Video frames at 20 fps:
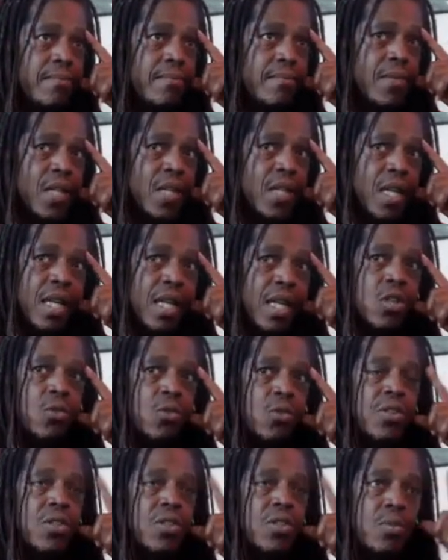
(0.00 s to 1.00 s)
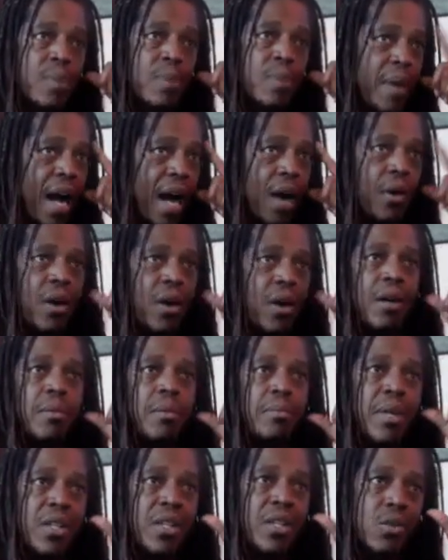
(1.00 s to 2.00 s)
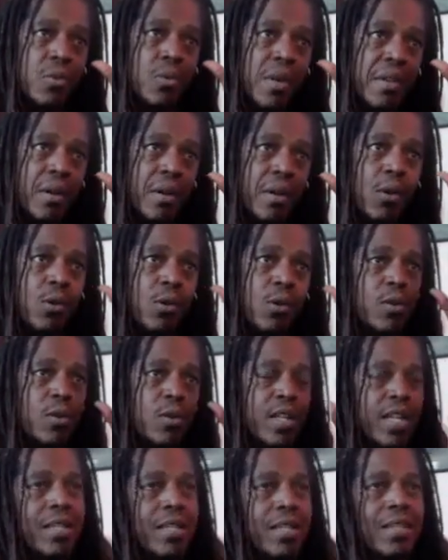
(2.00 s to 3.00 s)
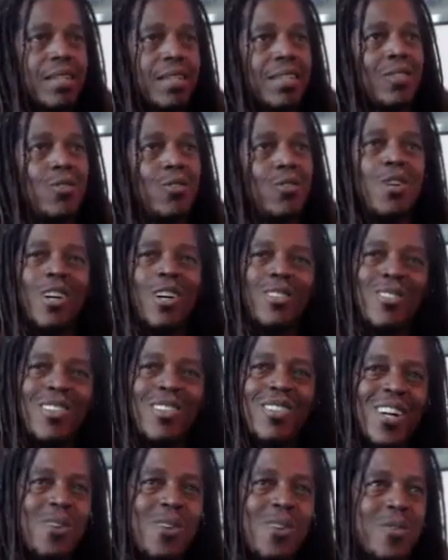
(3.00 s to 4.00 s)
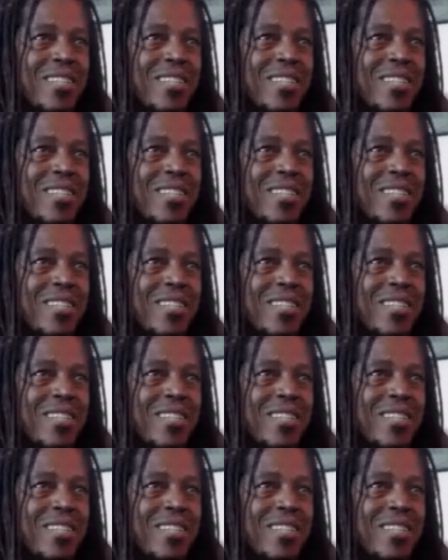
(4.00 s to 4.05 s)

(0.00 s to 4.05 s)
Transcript: into a superpower, but you withhold it. You don't know it.